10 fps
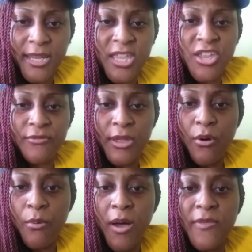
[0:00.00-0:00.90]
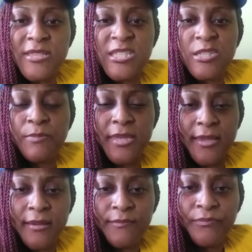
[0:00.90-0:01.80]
and they're hearing how others speak.